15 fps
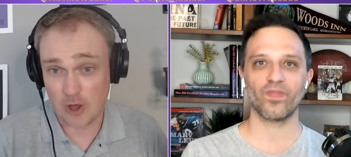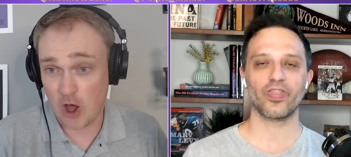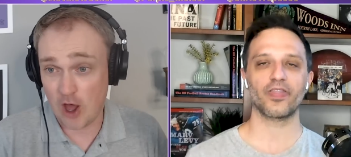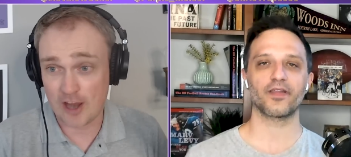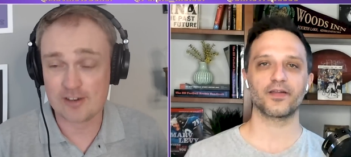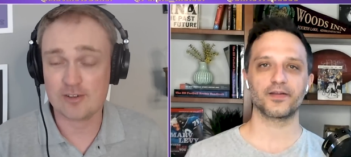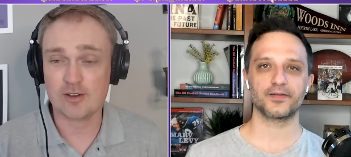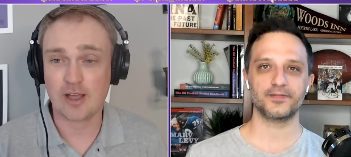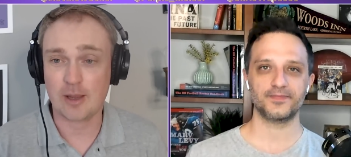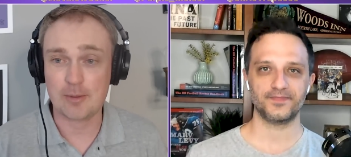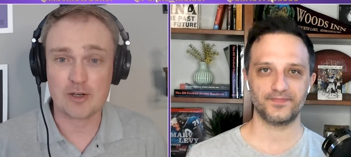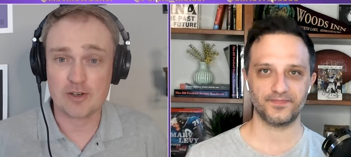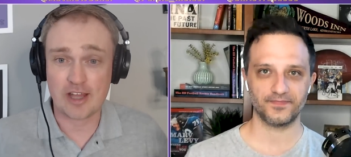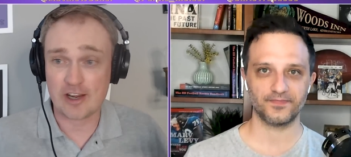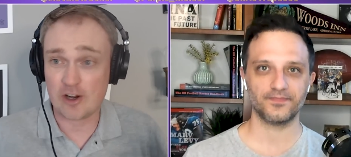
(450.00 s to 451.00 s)
Speaker 1: thought I
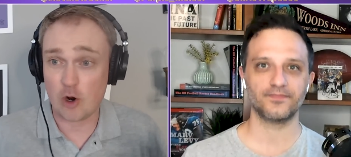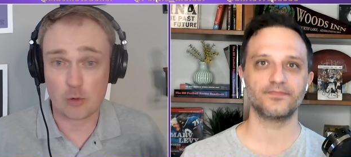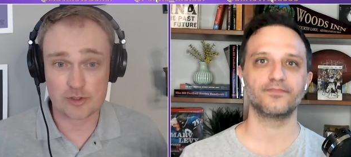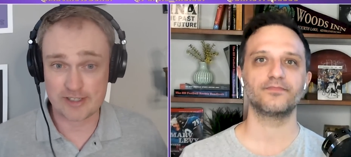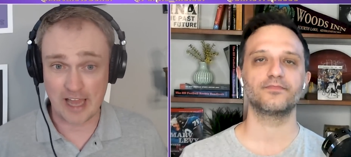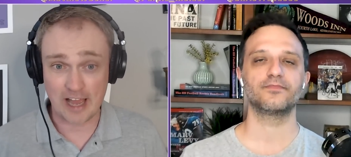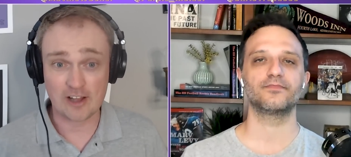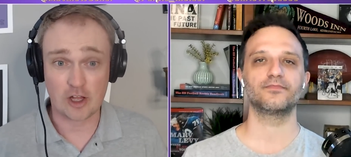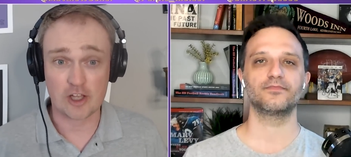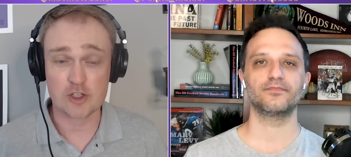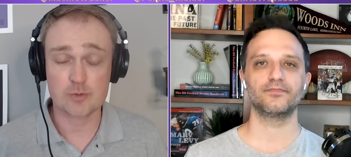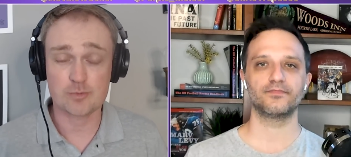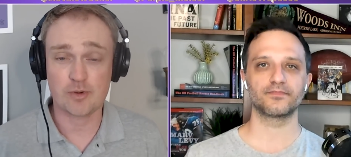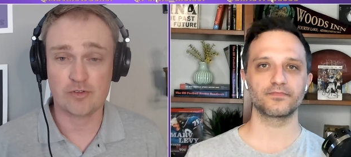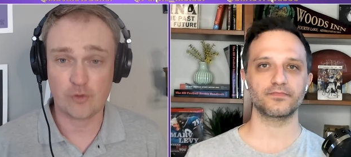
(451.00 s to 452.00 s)
mean, they don't tell
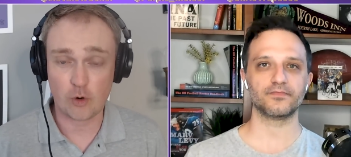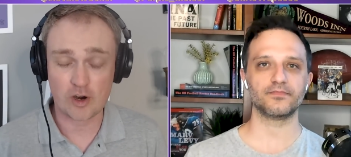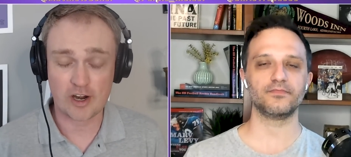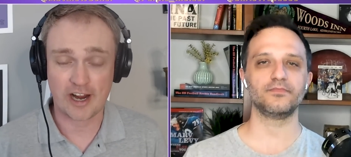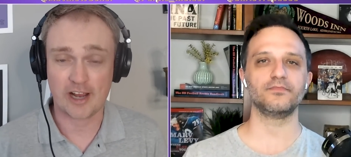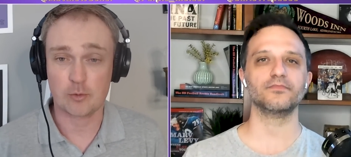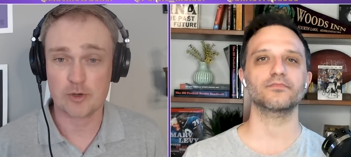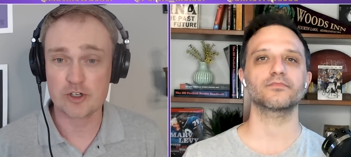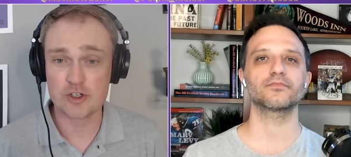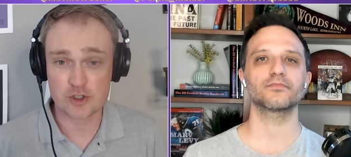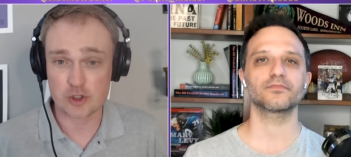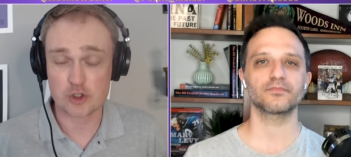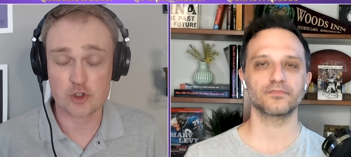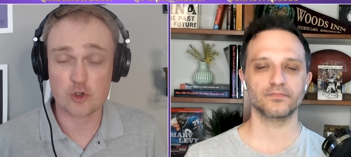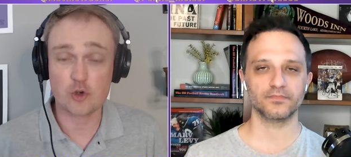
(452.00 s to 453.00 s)
us beforehand. We're
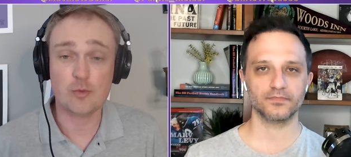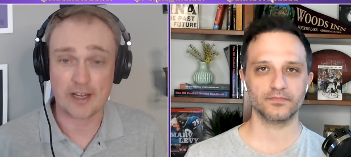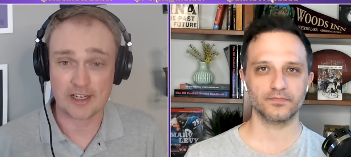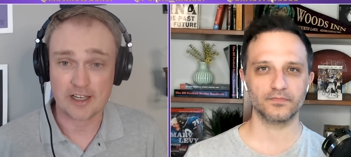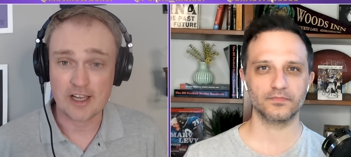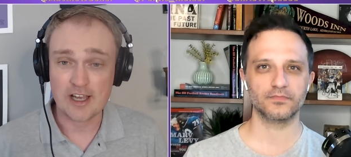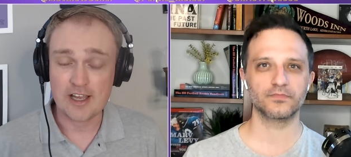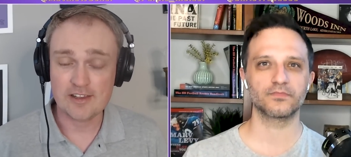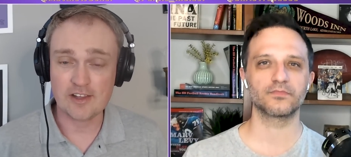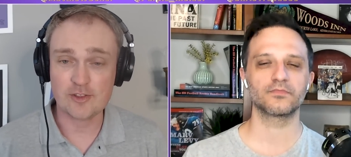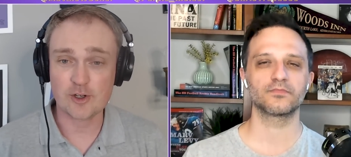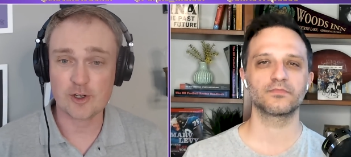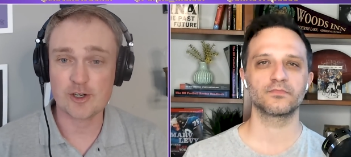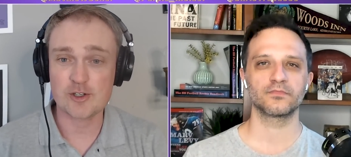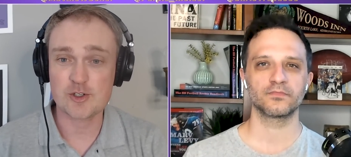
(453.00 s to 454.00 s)
just assuming
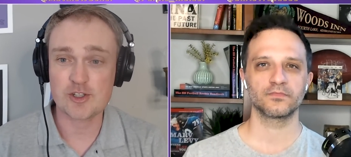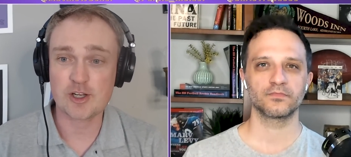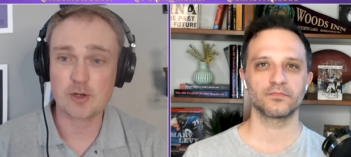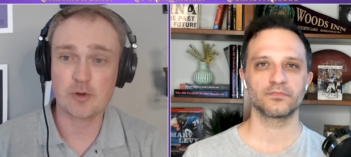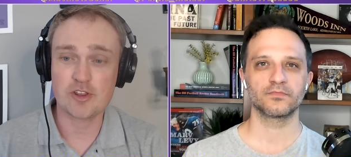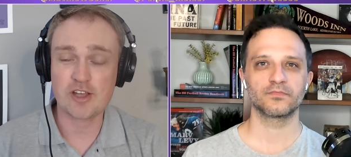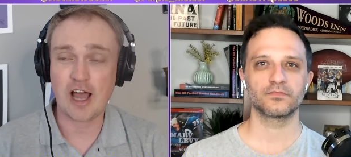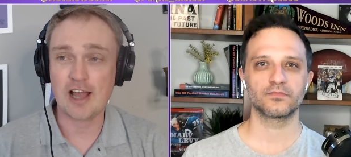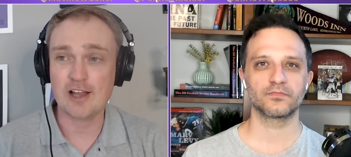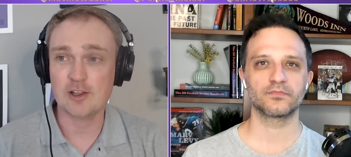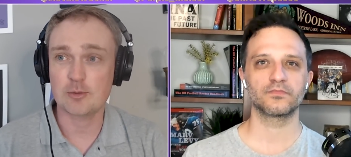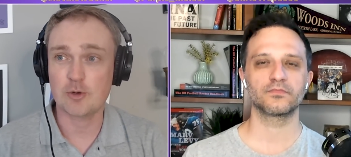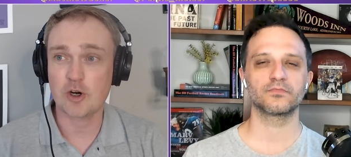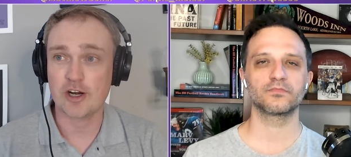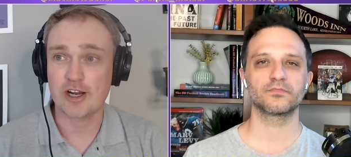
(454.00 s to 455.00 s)
that they're going to stick with
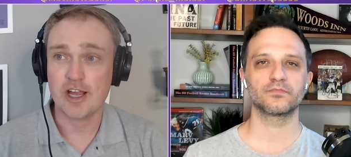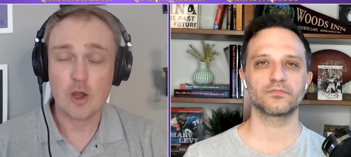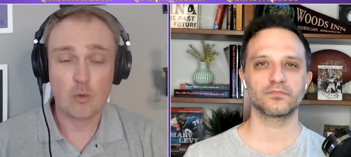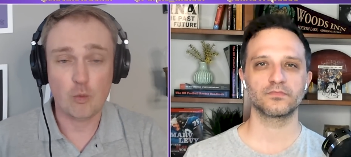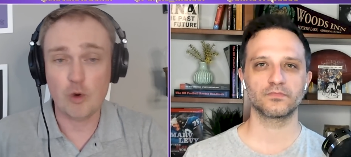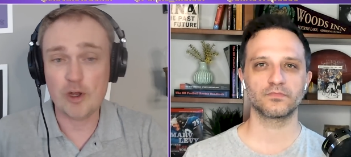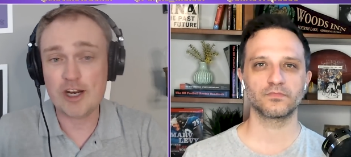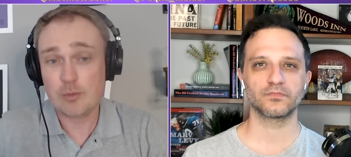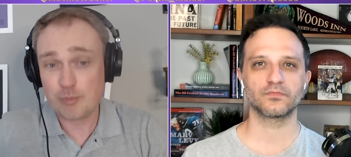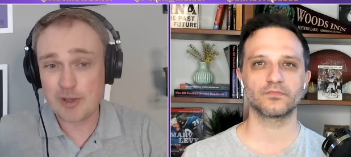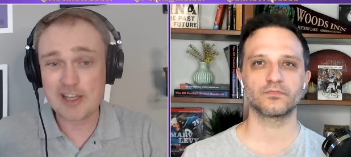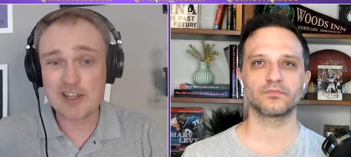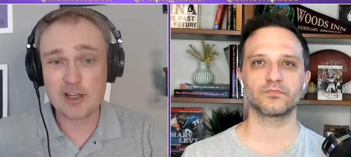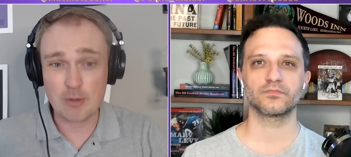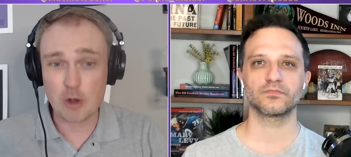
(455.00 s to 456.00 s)
Kyler Murray. Would it
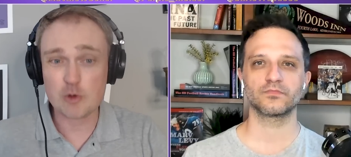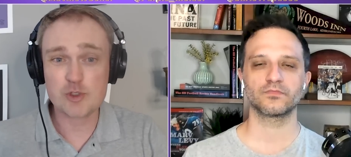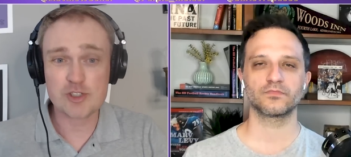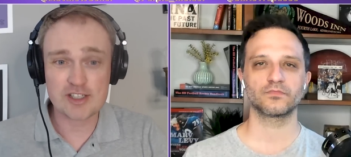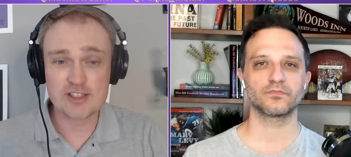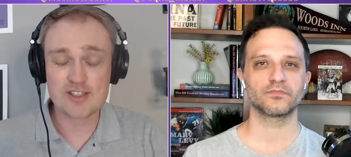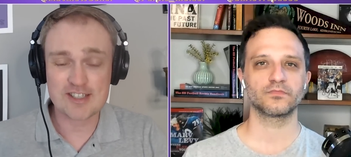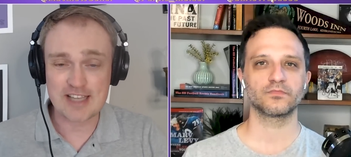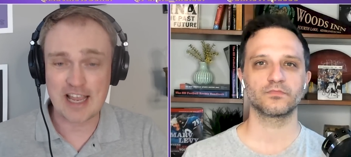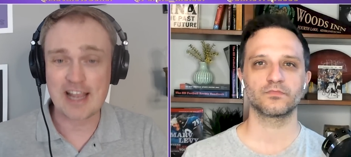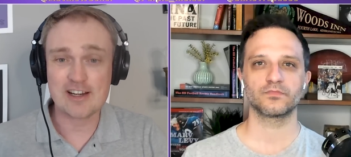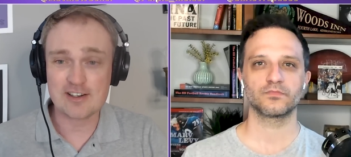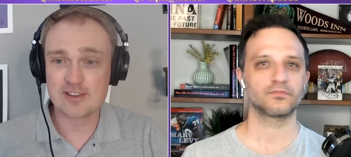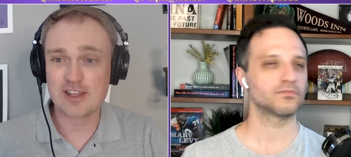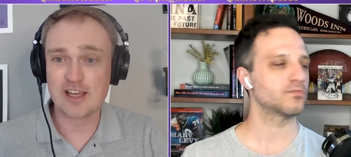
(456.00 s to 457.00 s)
be the most
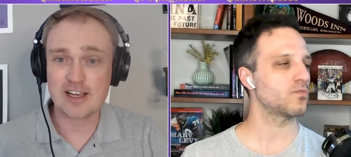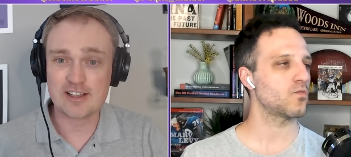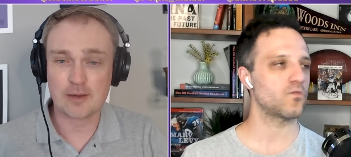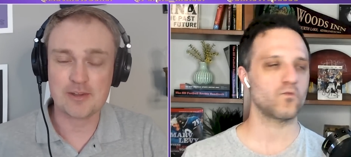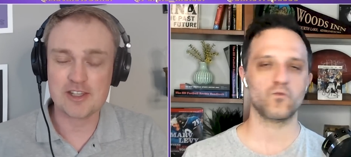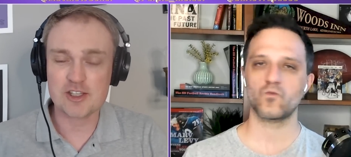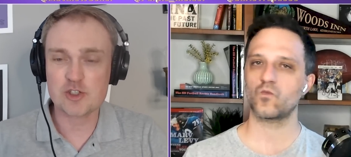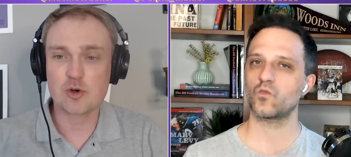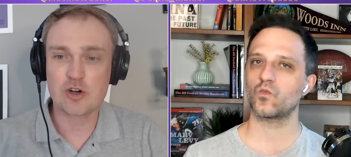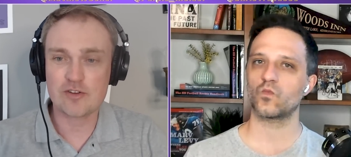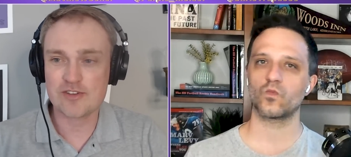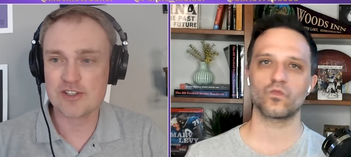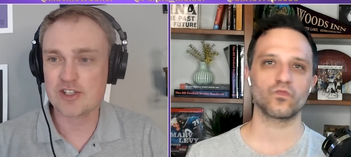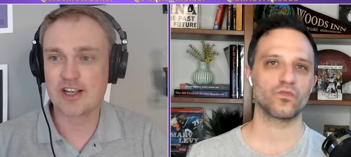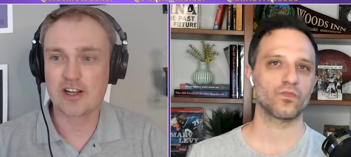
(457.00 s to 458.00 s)
insane thing? I mean, this
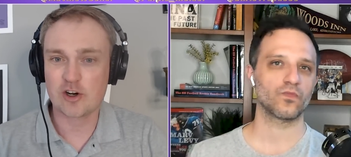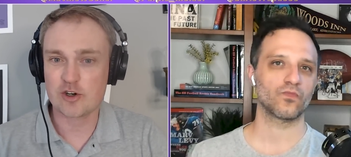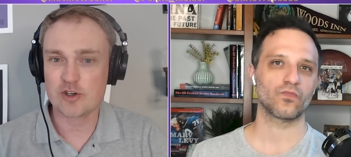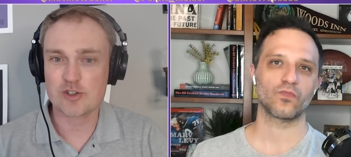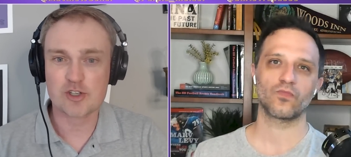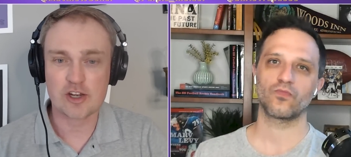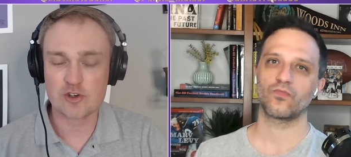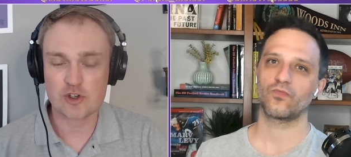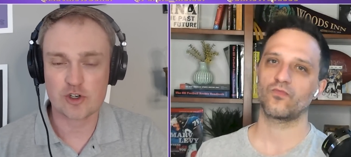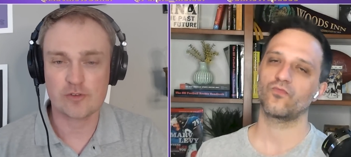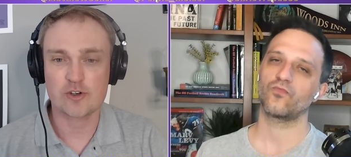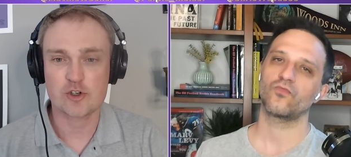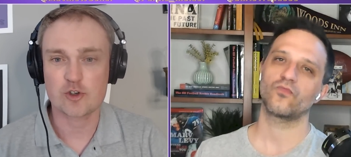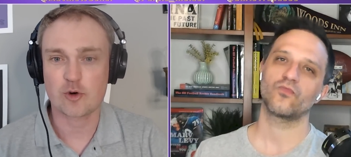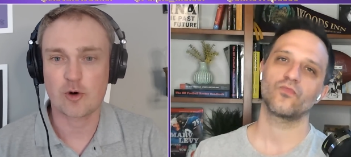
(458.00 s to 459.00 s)
sort of is like our discussion
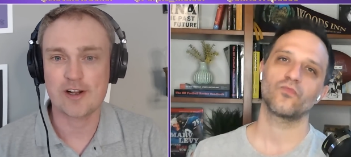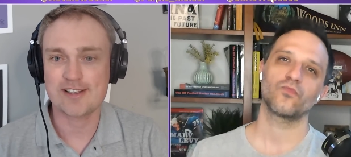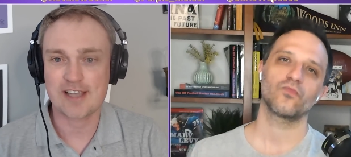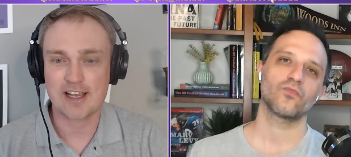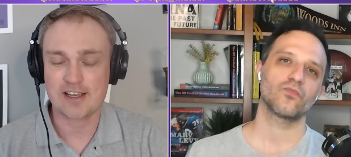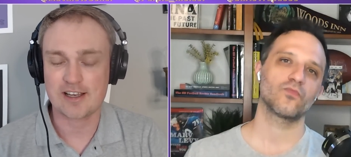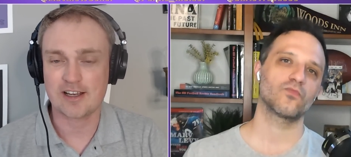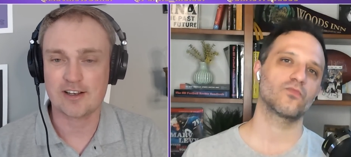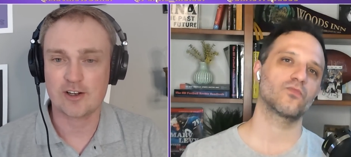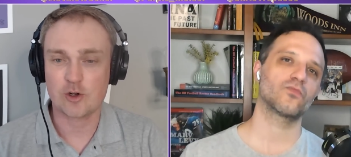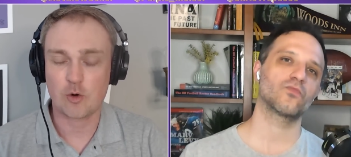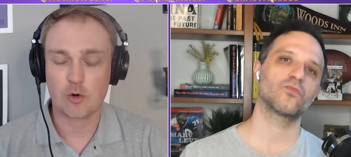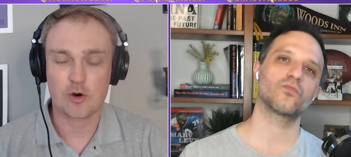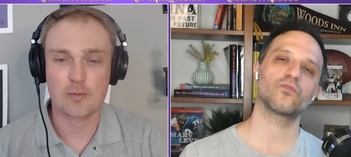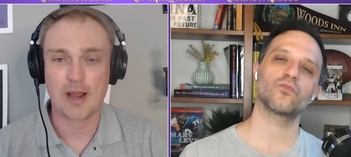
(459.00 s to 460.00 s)
of Detroit taking a
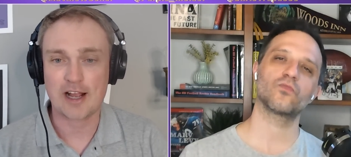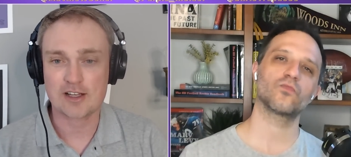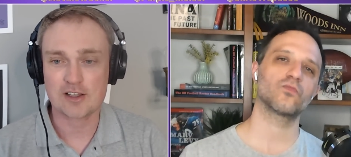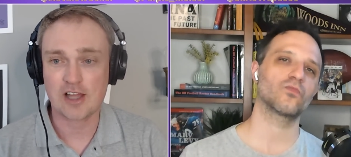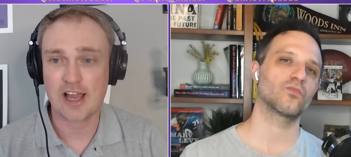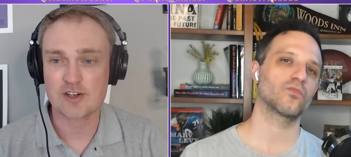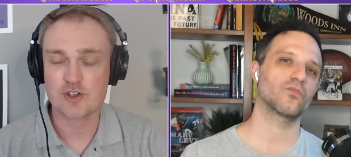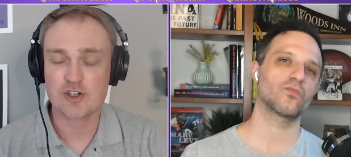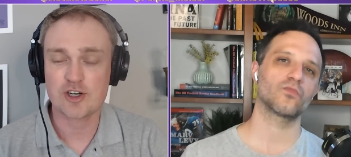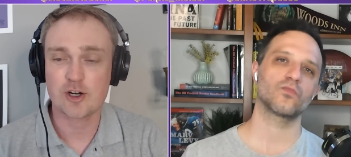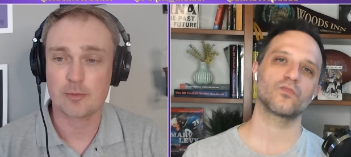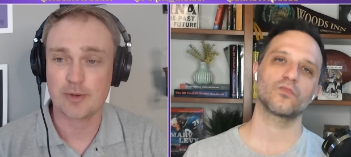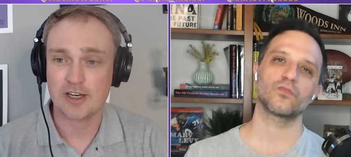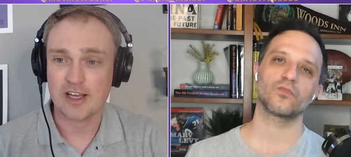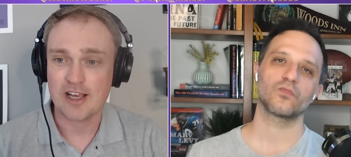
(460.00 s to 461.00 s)
quarterback last
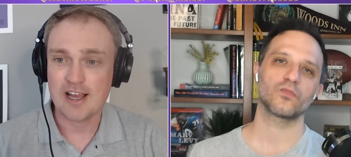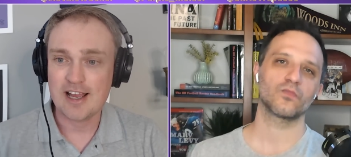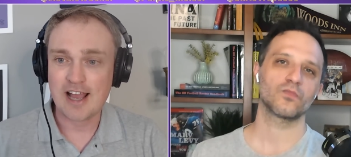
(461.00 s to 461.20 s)
year, but